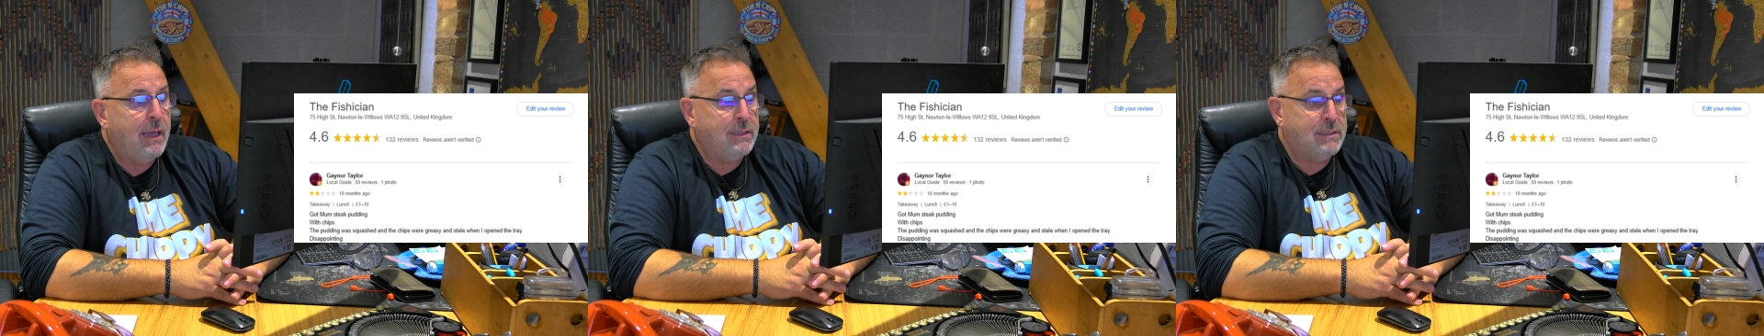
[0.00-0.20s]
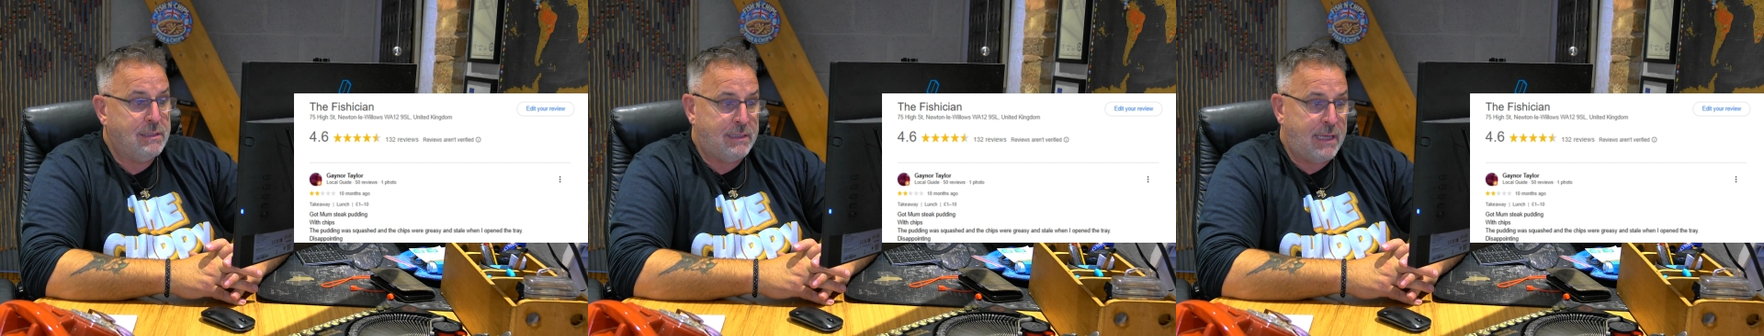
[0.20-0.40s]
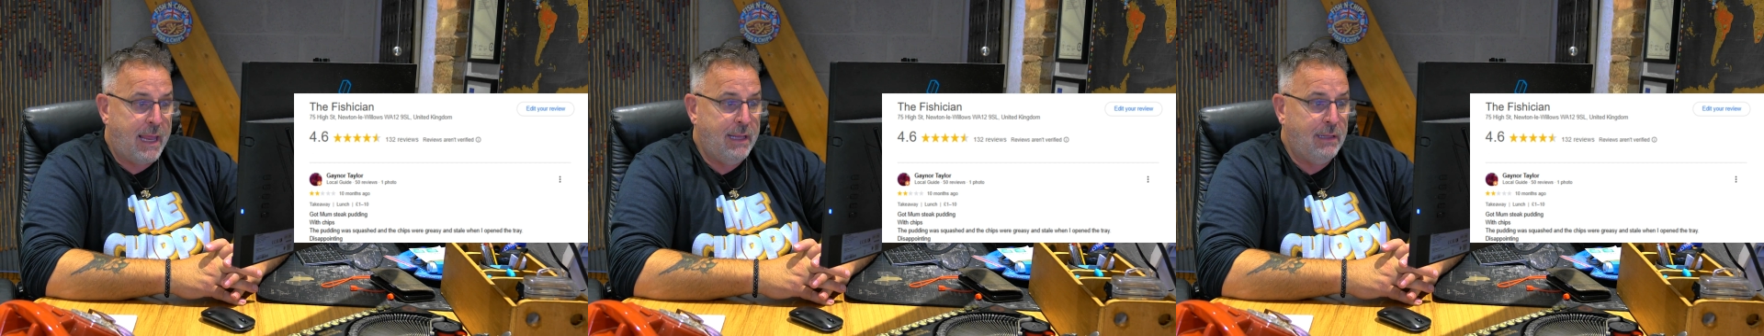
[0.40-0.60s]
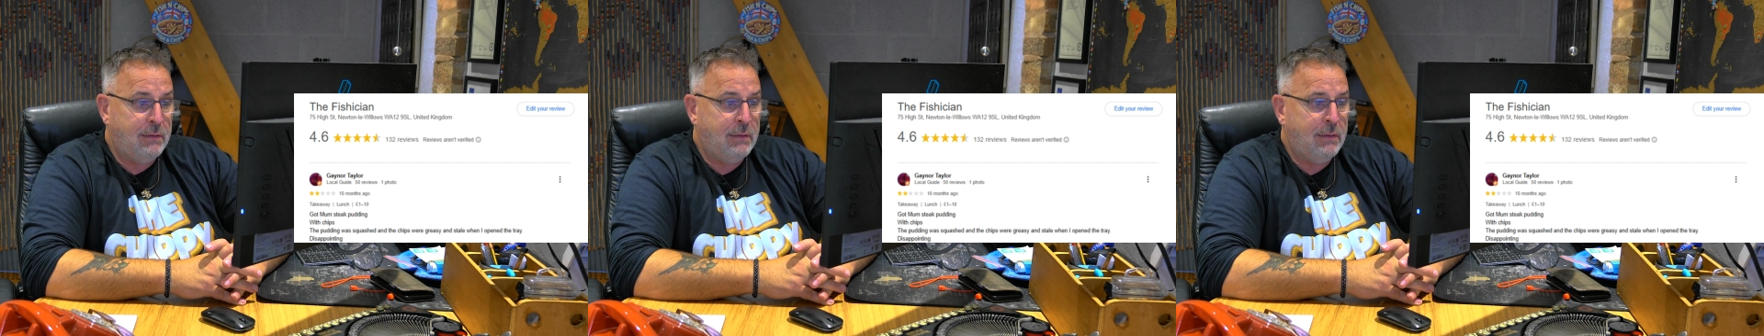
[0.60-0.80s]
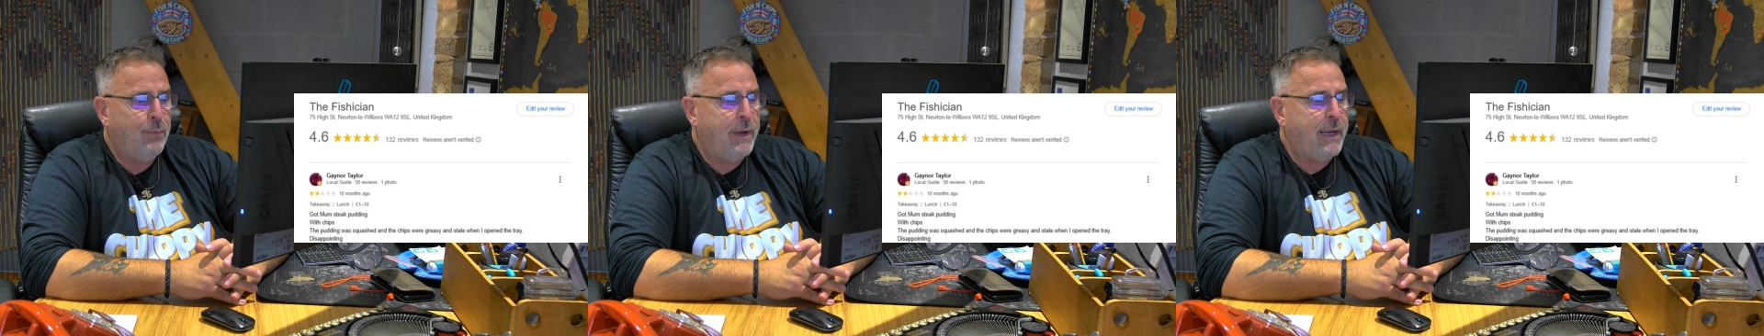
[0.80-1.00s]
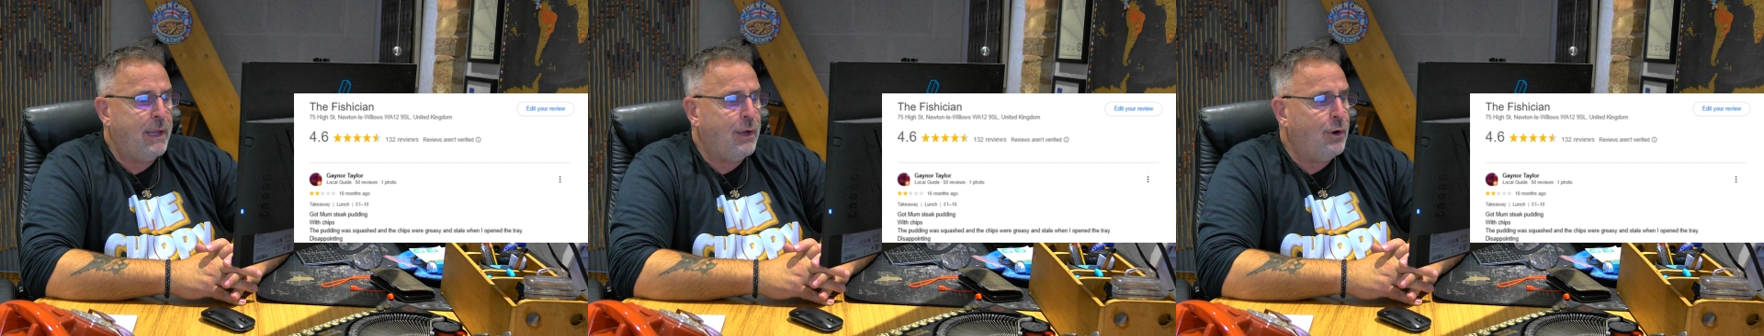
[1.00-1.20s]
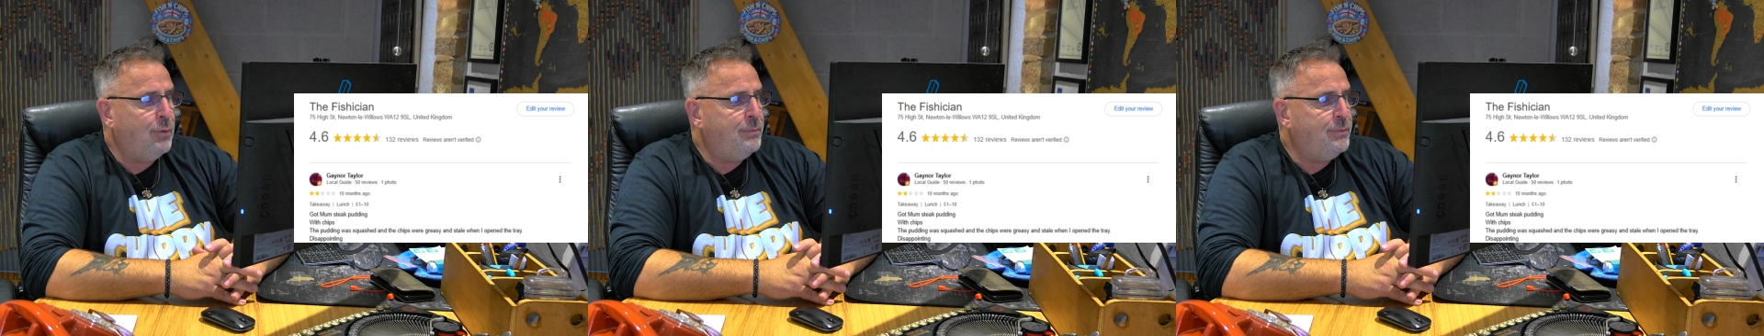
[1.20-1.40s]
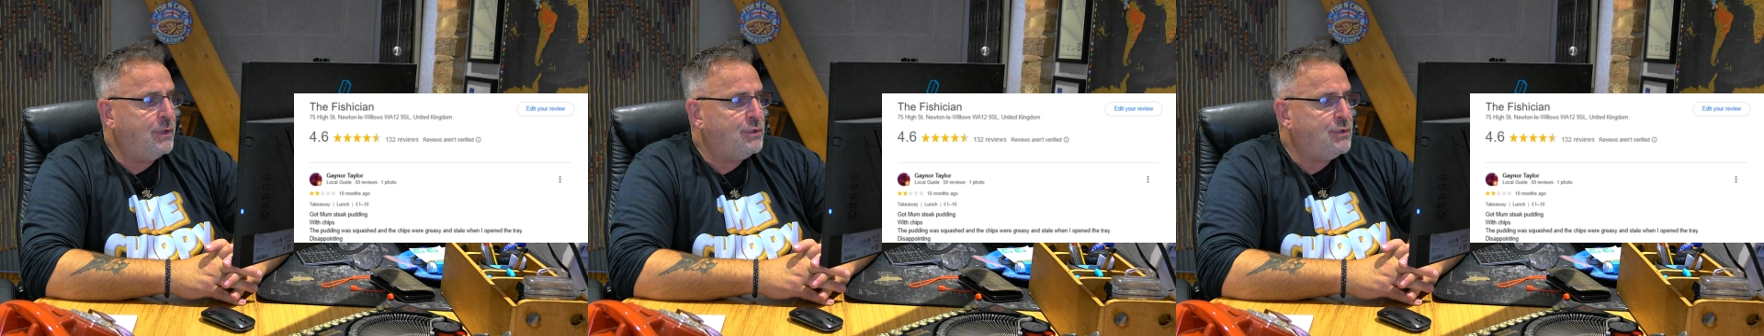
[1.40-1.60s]
and stale when I
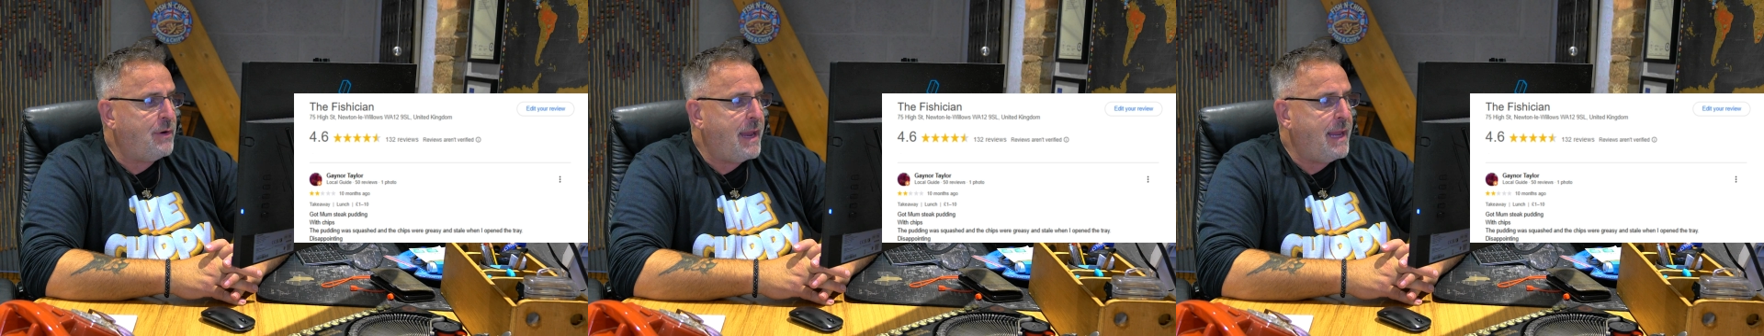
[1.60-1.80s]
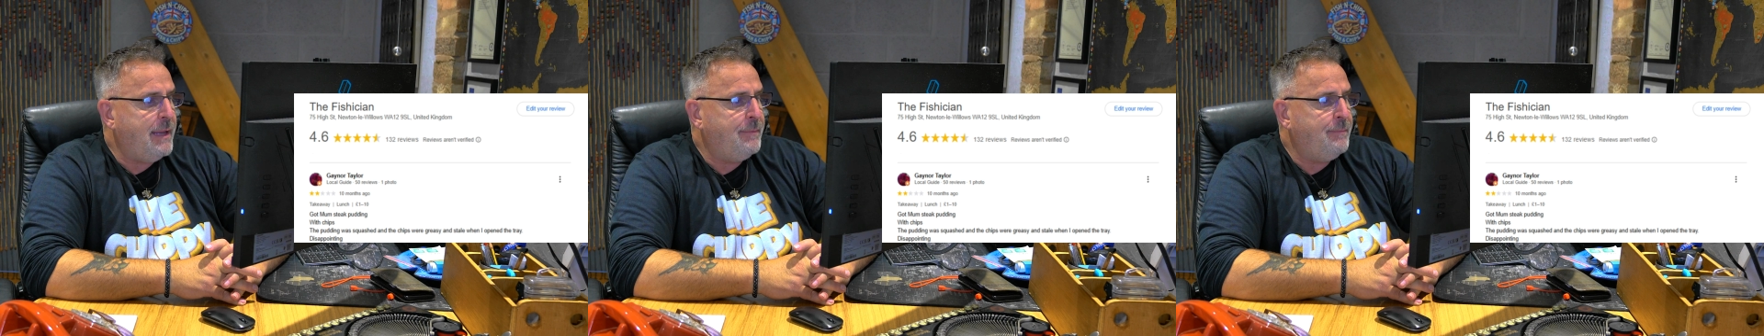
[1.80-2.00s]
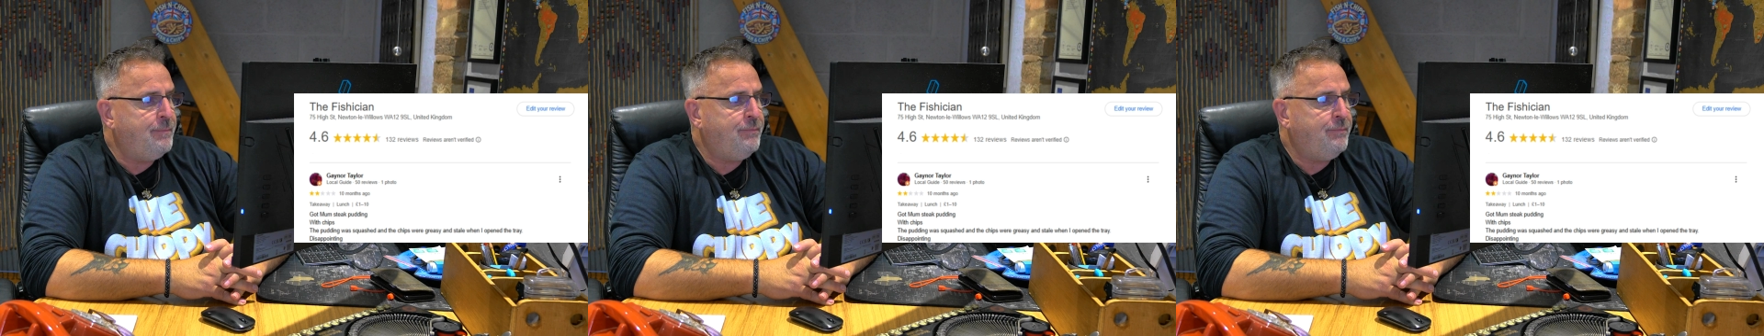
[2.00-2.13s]
opened the tray.